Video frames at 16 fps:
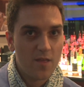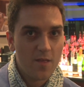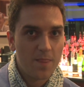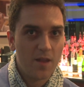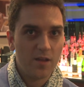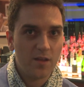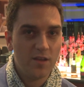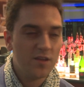
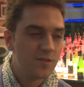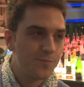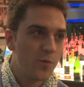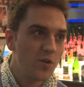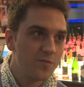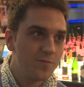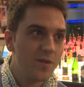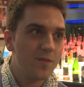Like
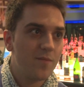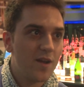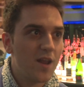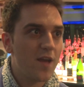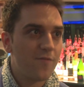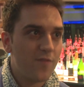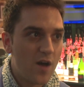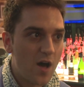esports made my
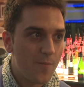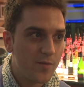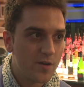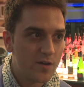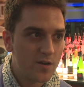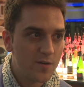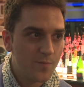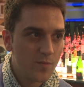life
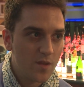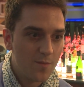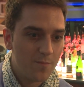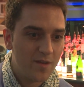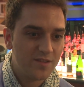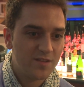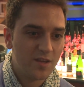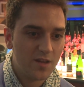happier,
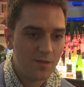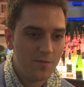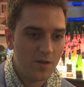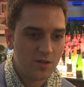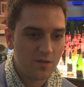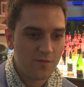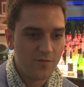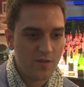basically
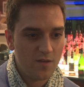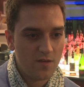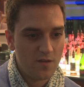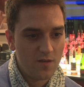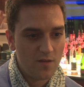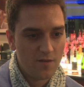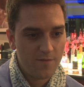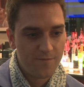because of the
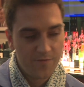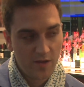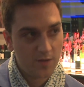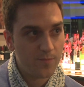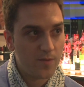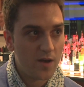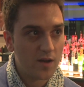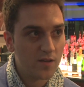
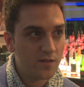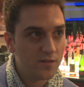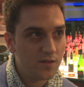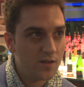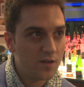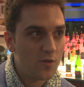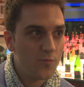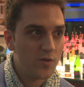feedback
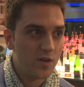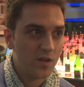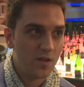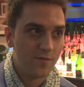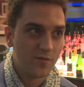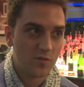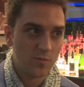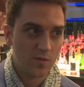the community
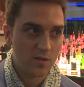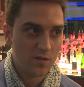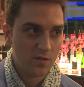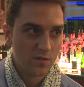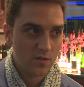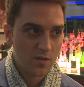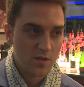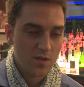gives to me.
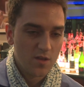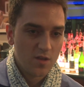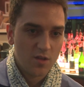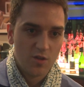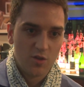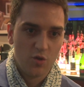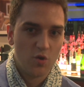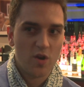
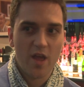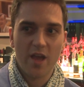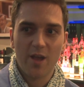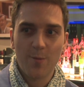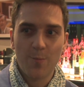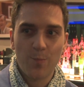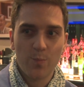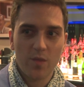Dude, like
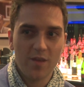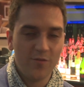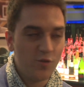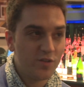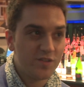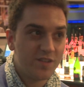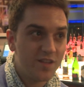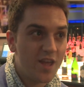if
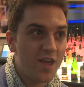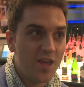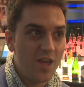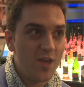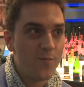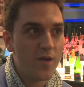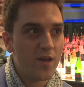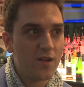you see the
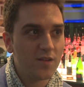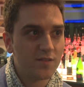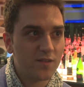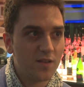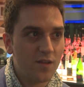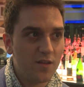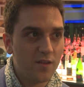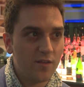emails,
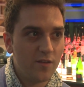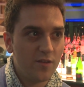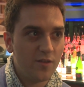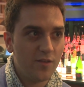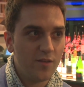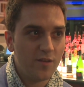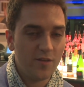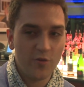
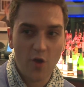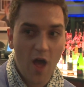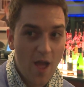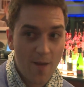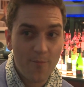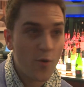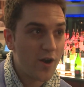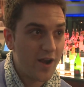you know,
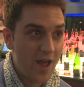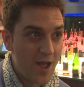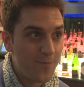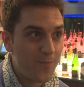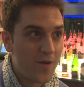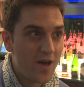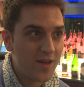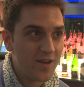I bought an
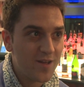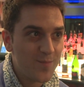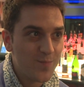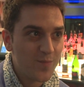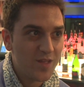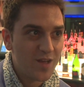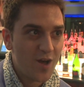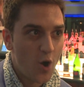iPad
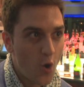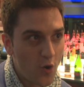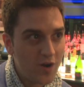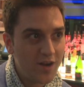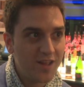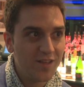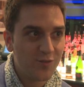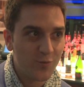
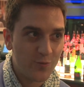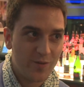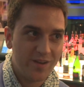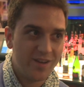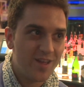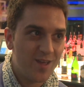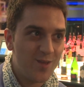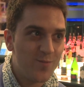only to
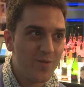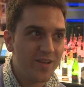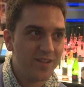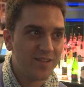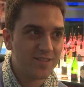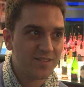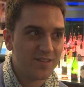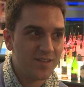read the
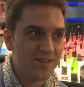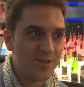emails